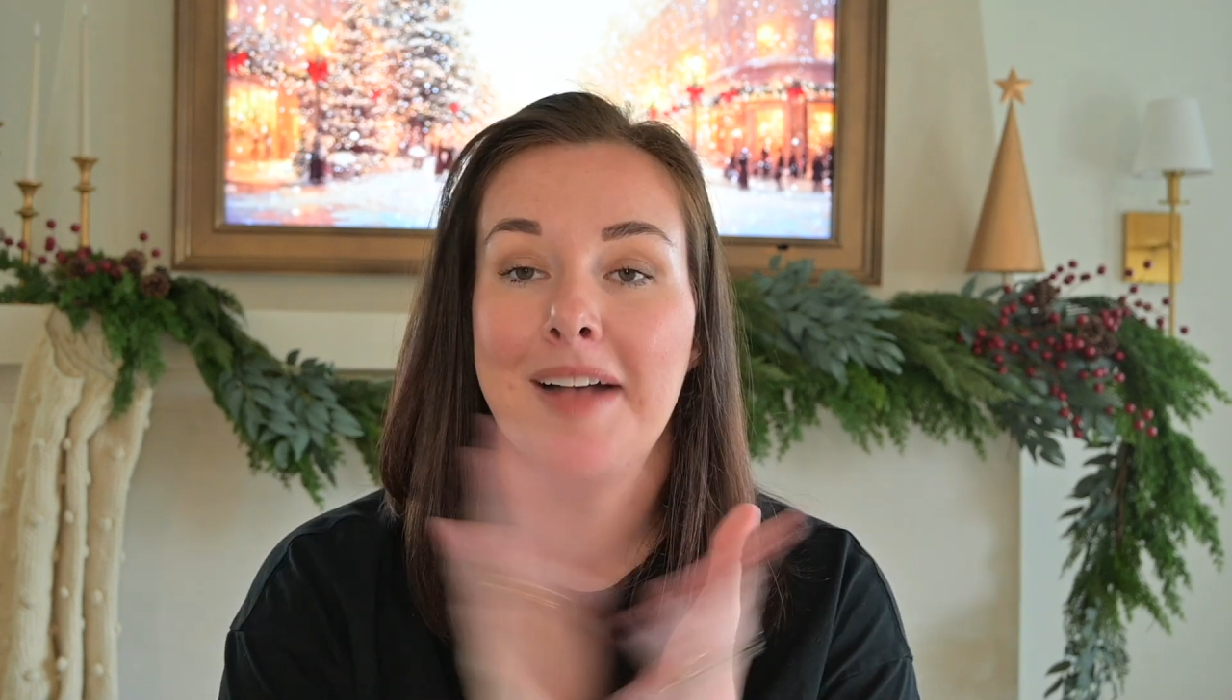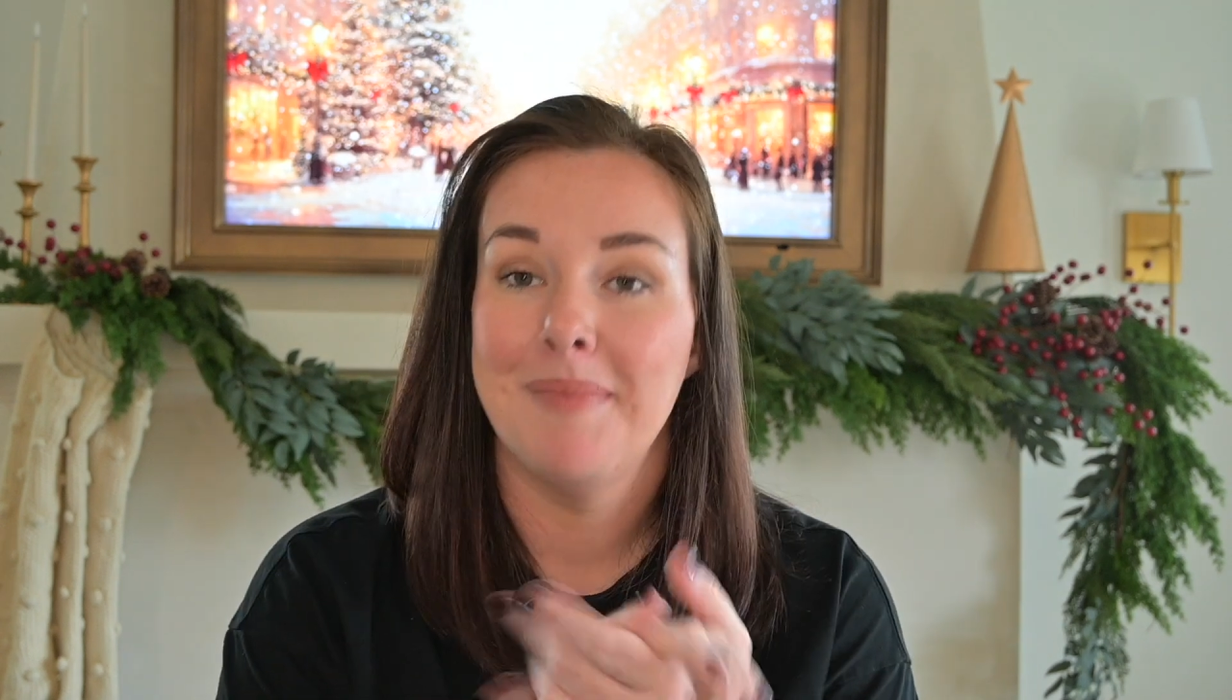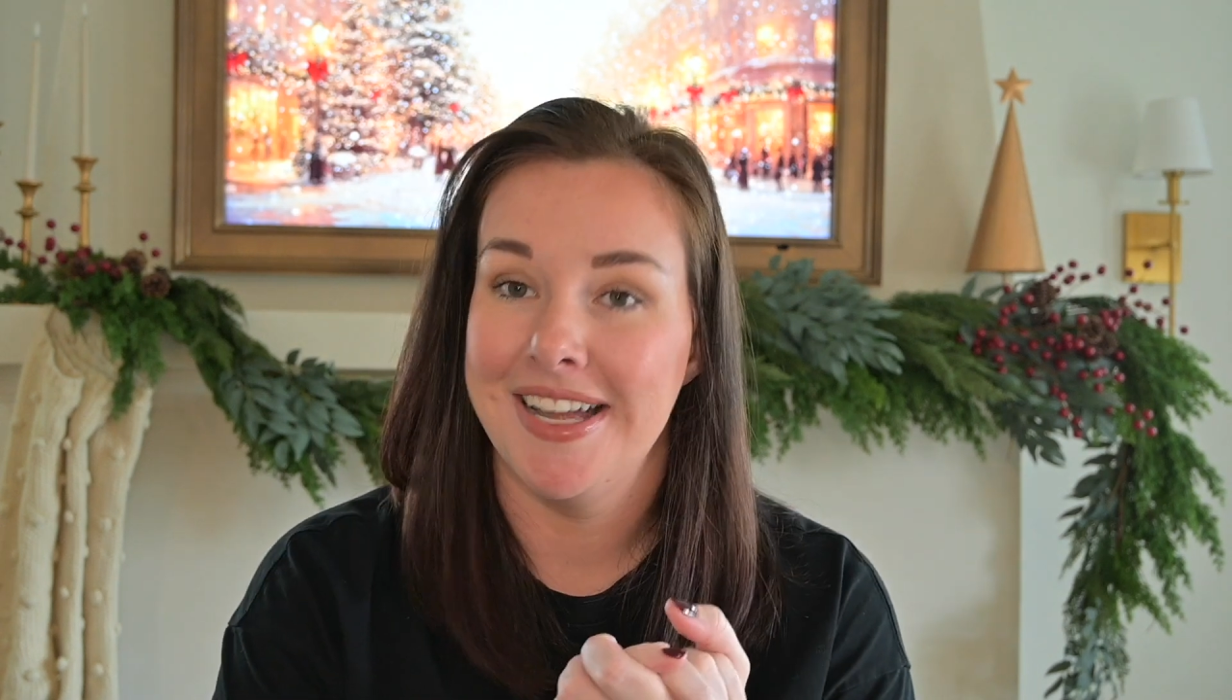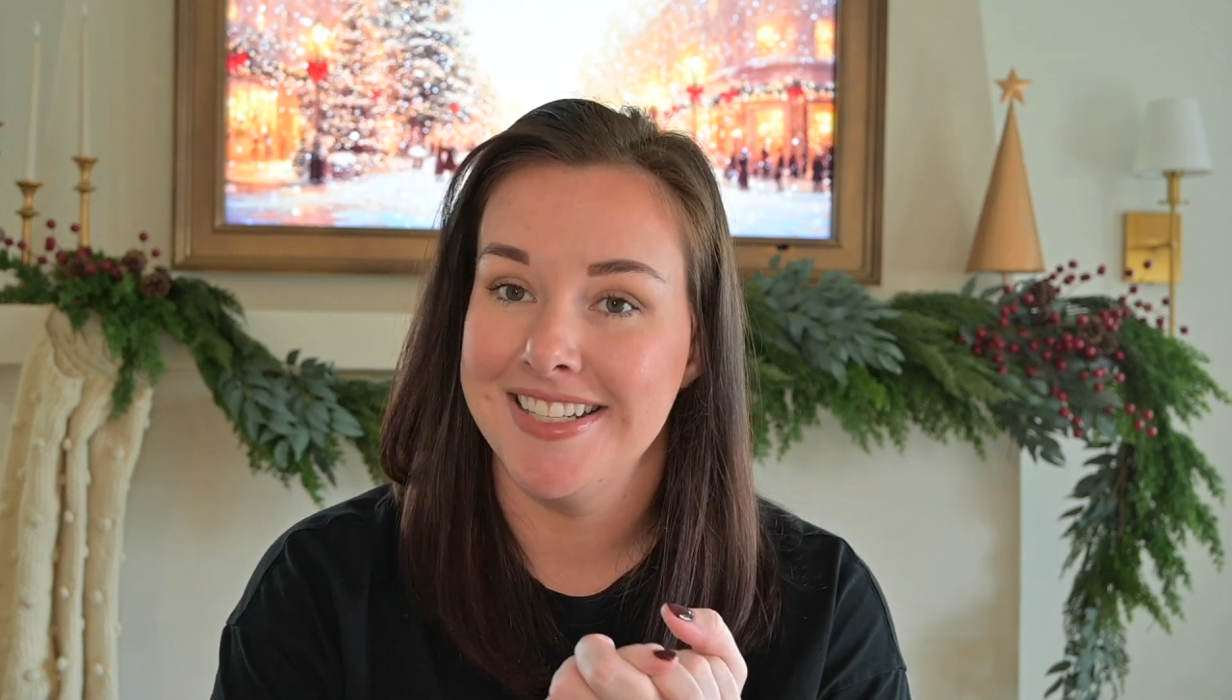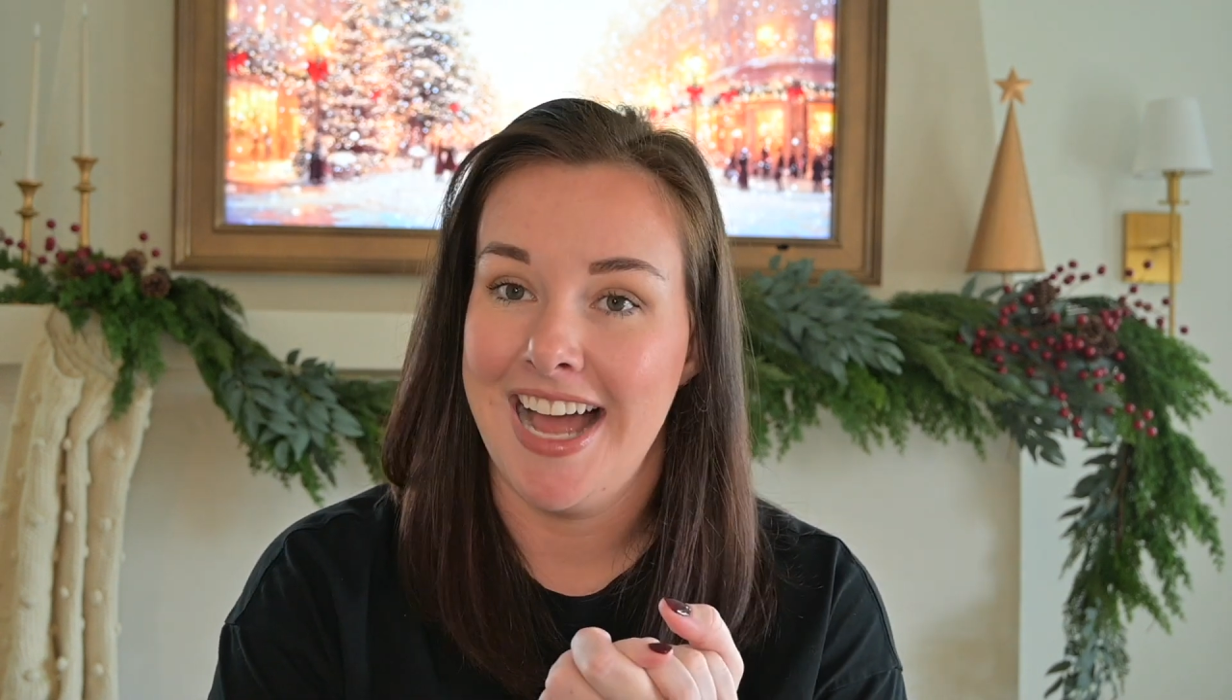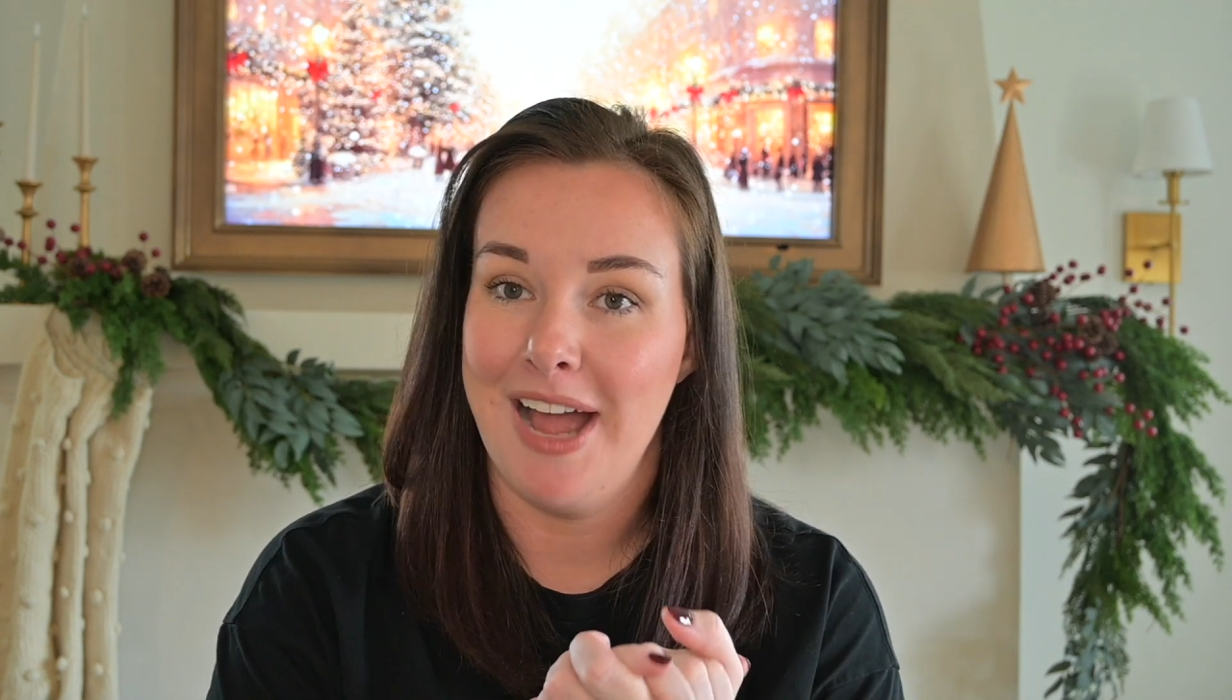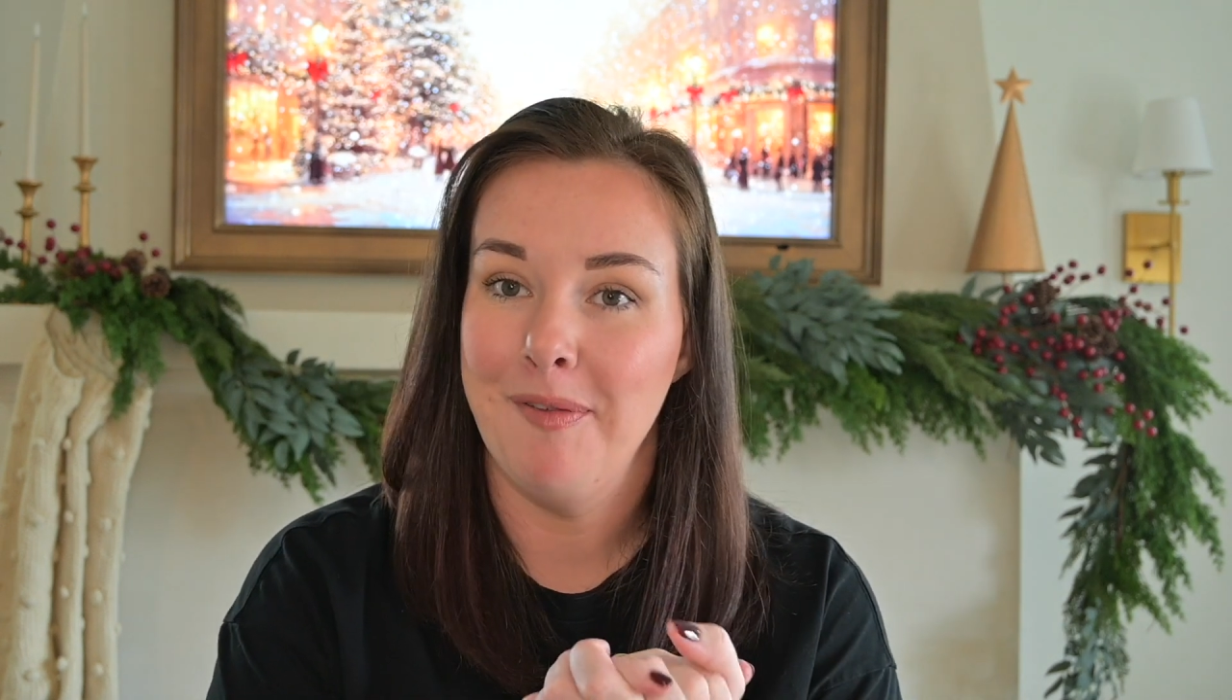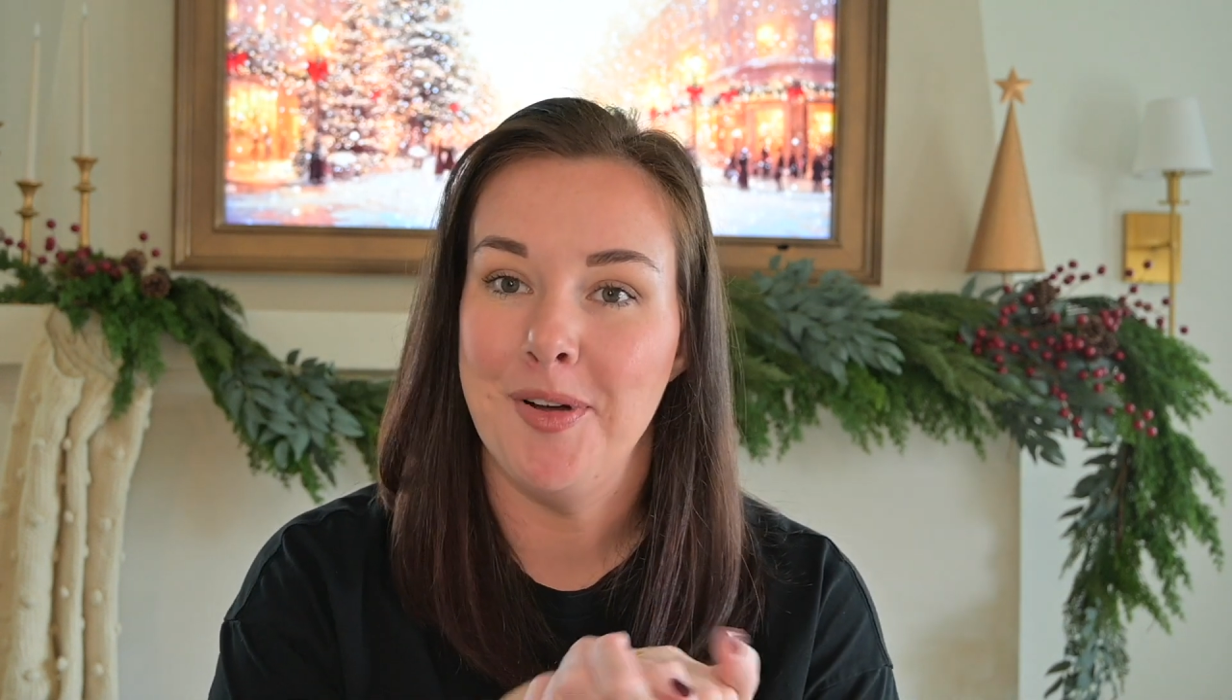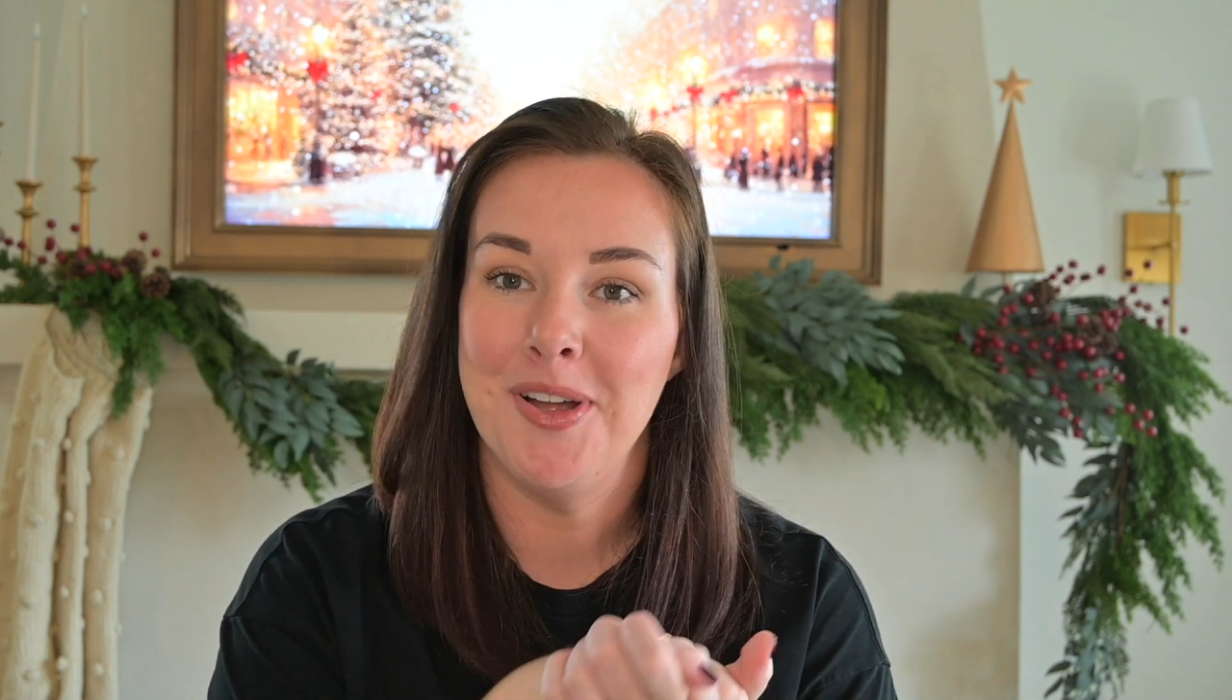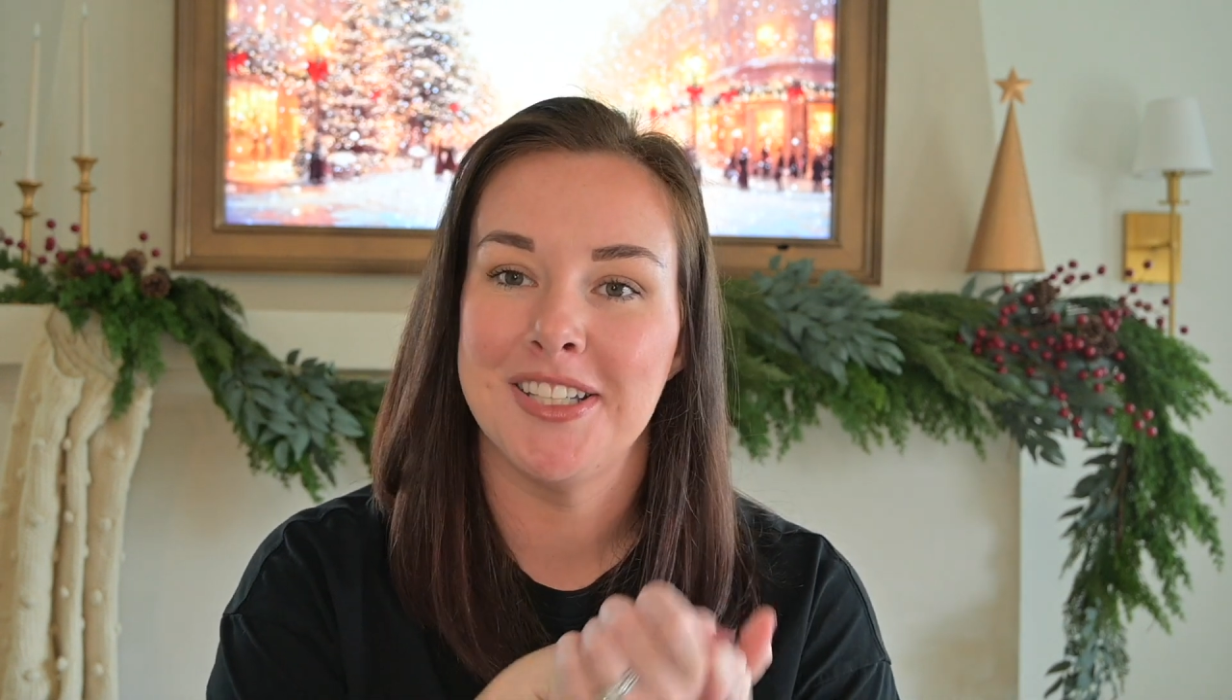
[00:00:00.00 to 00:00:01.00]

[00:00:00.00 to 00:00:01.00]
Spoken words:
But I will